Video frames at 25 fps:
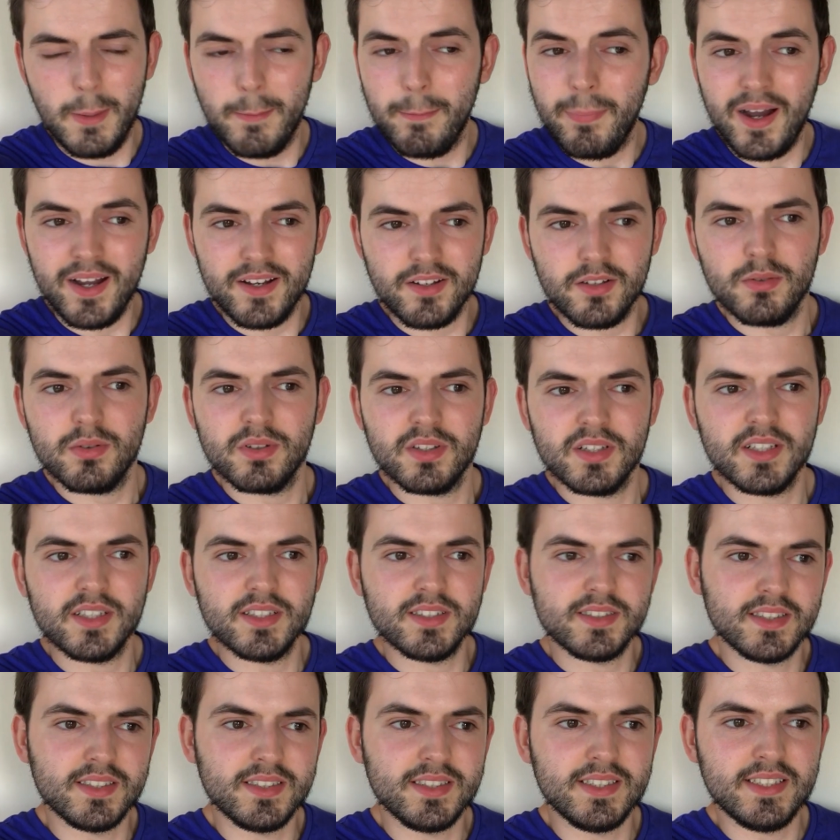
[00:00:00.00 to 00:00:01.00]
But I do think
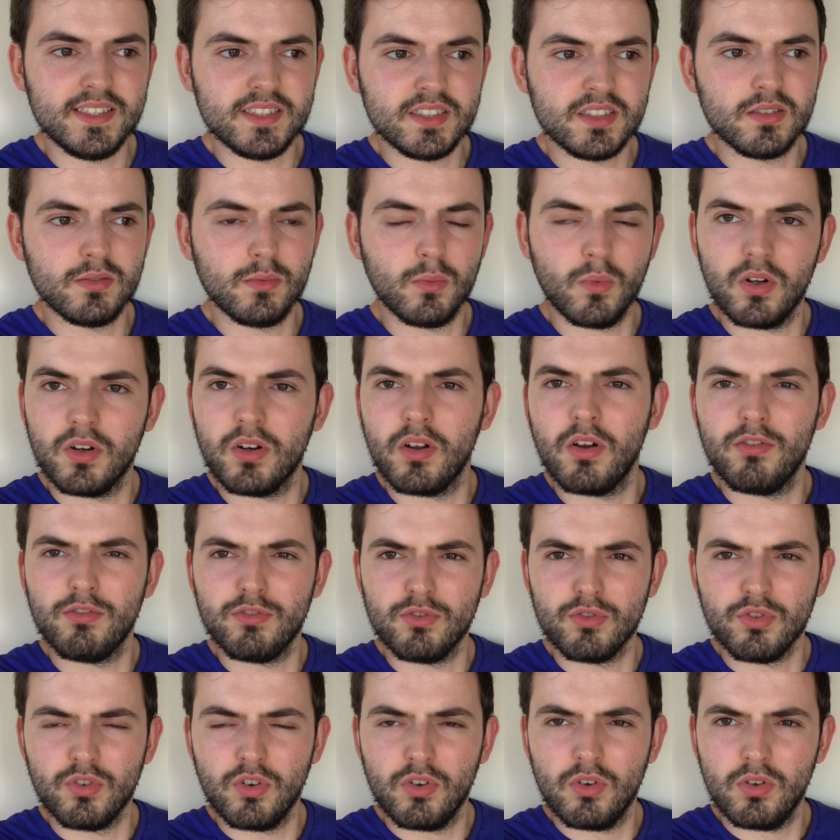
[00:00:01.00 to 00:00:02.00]
it's a decent one
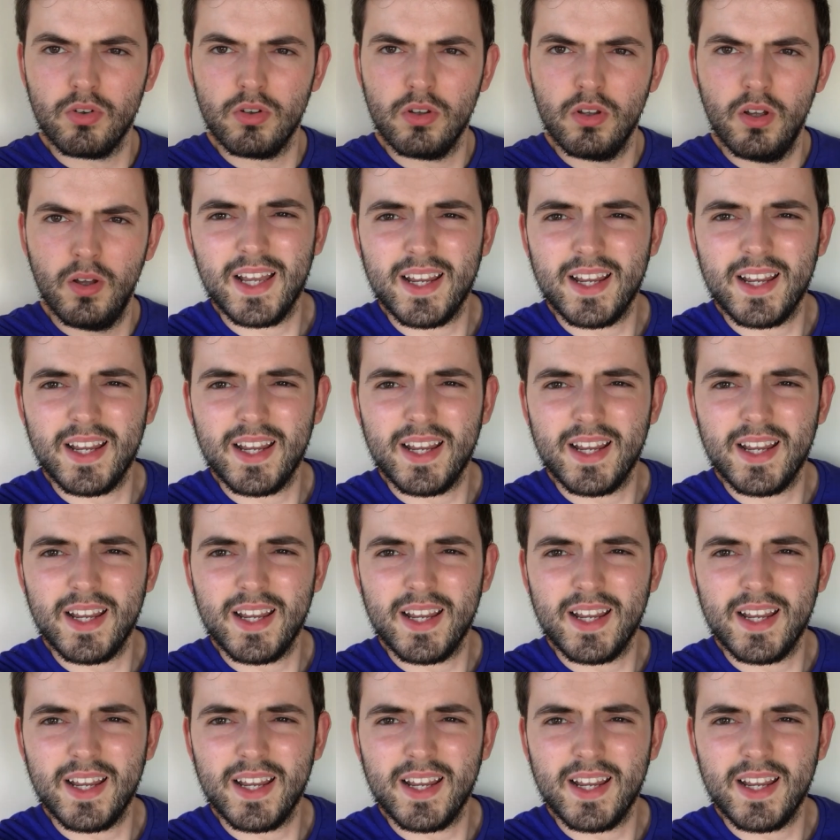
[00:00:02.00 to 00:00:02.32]
overall.